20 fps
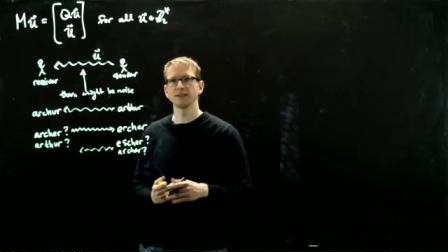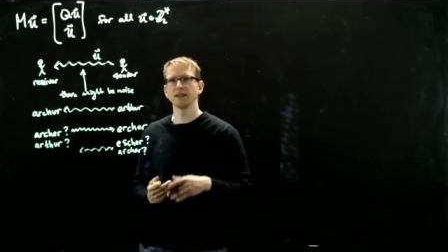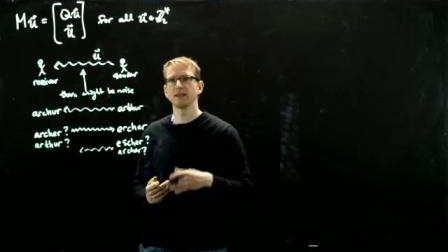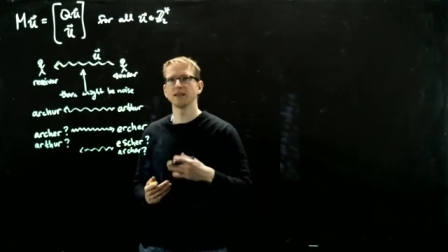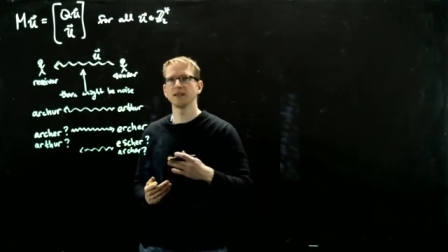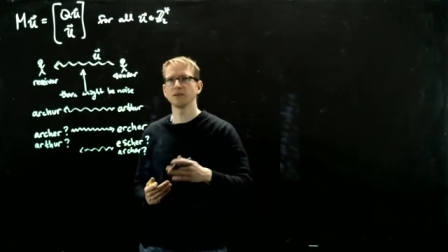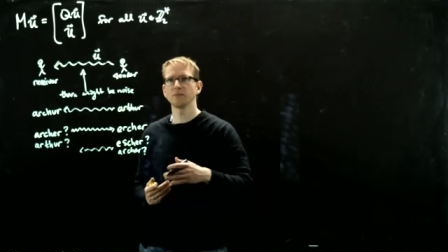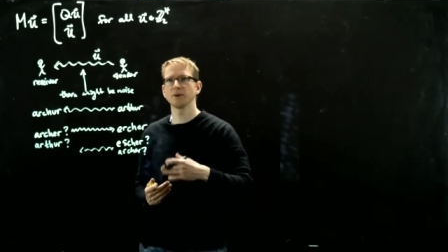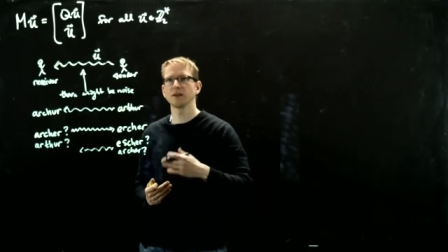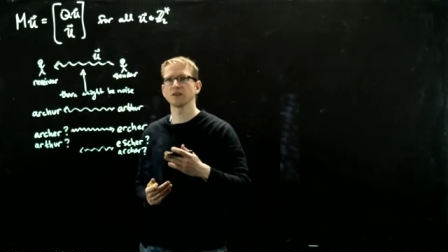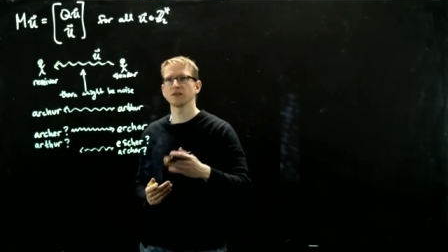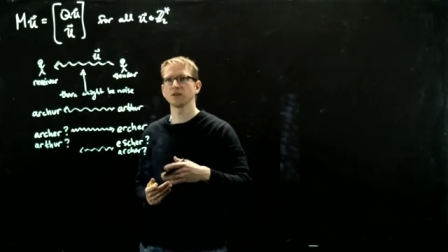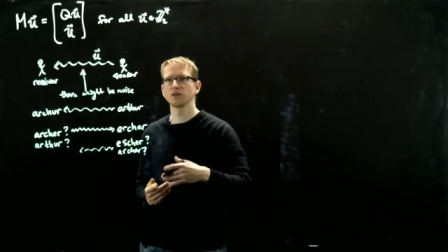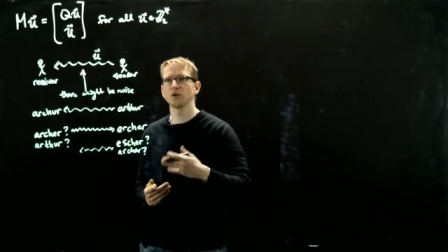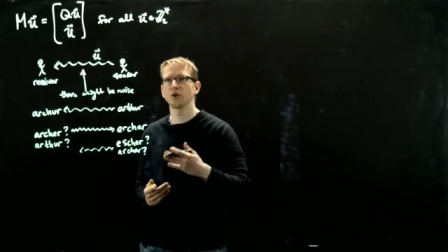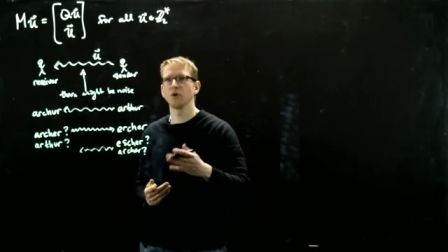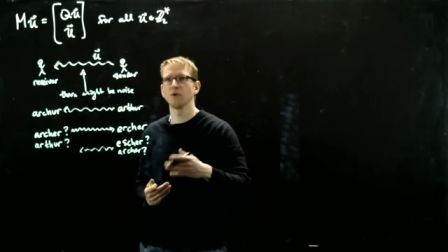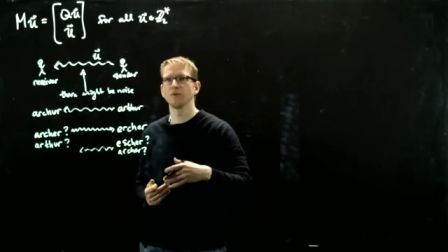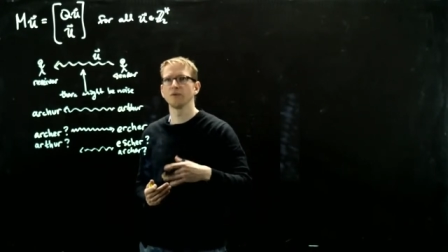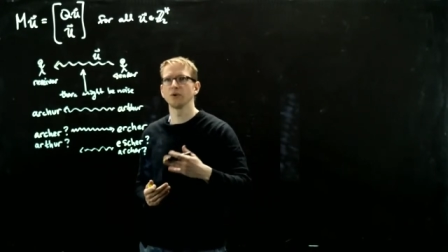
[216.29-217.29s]
Sending a
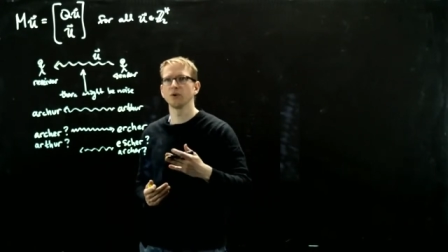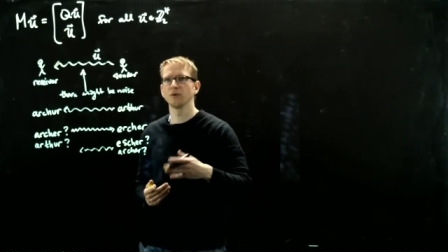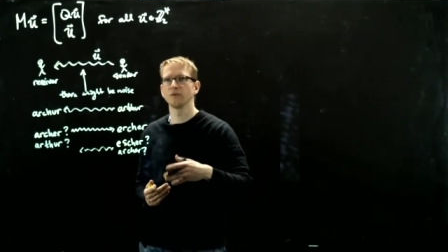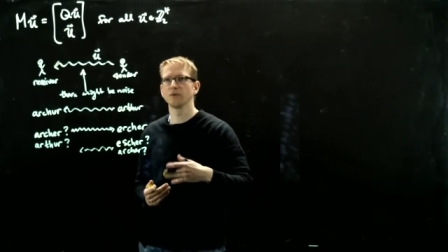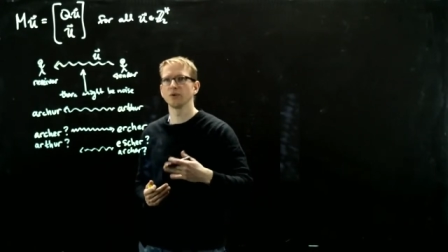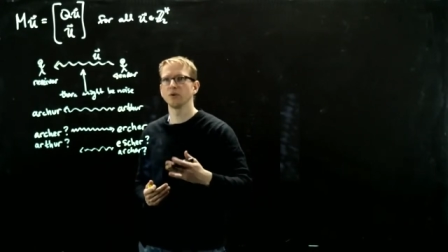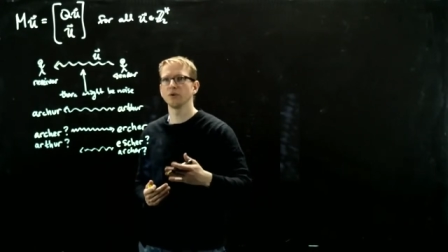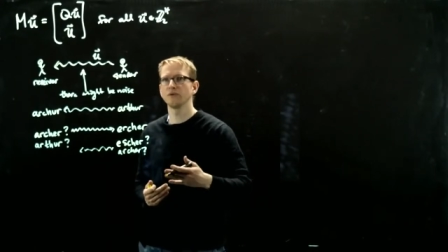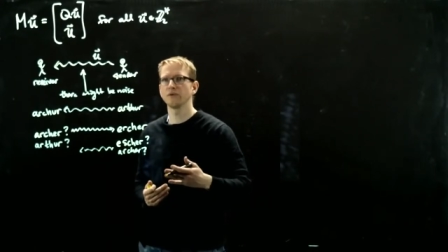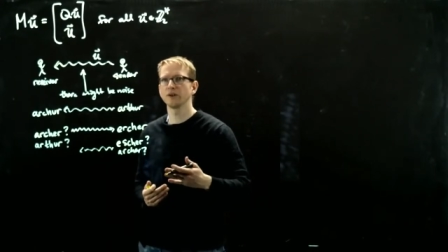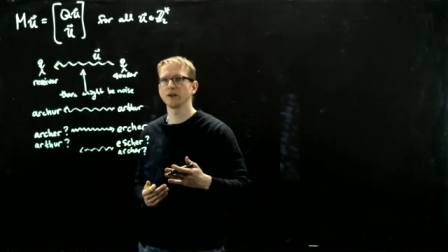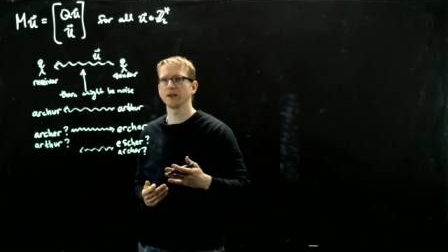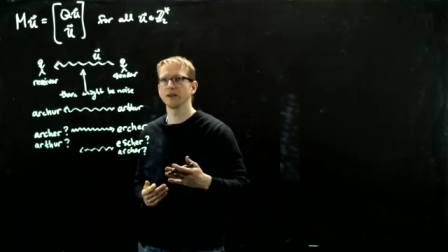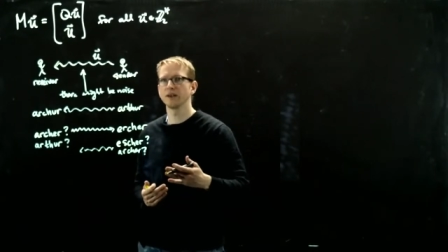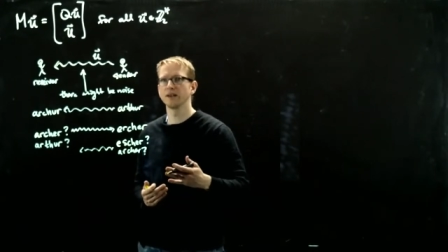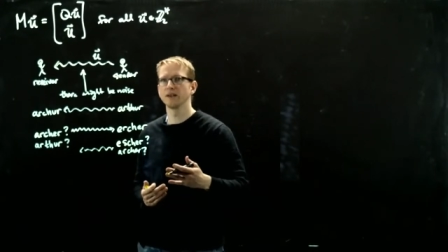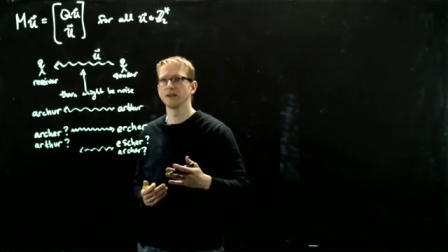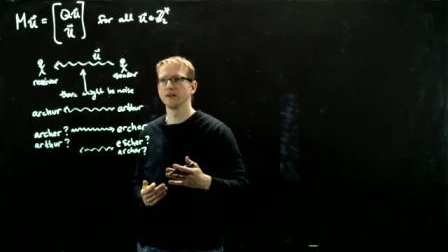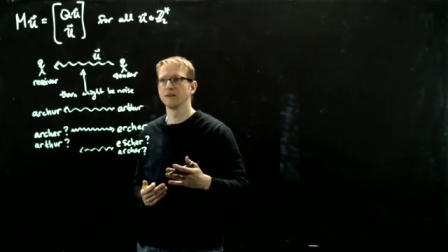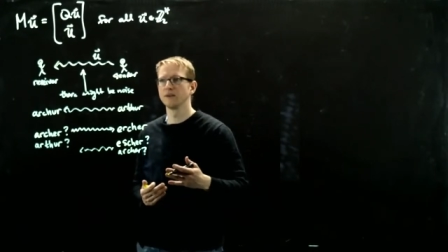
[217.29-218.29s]
message over and over and over
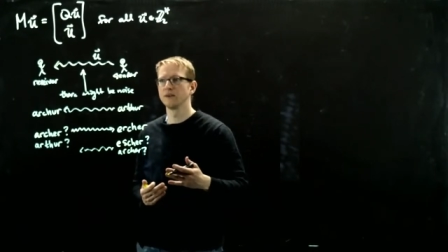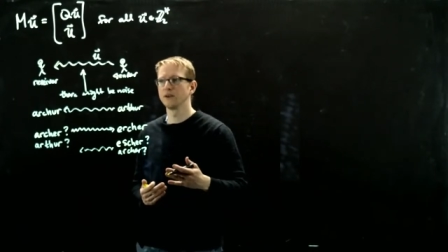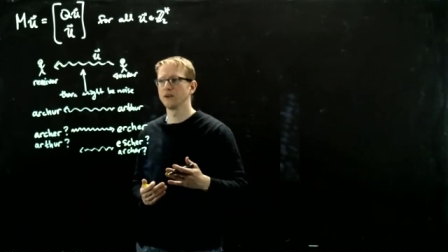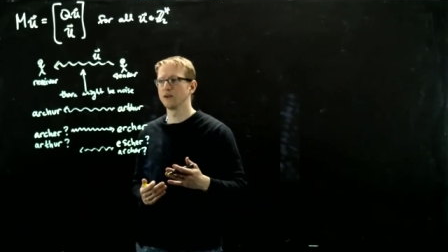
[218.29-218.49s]
again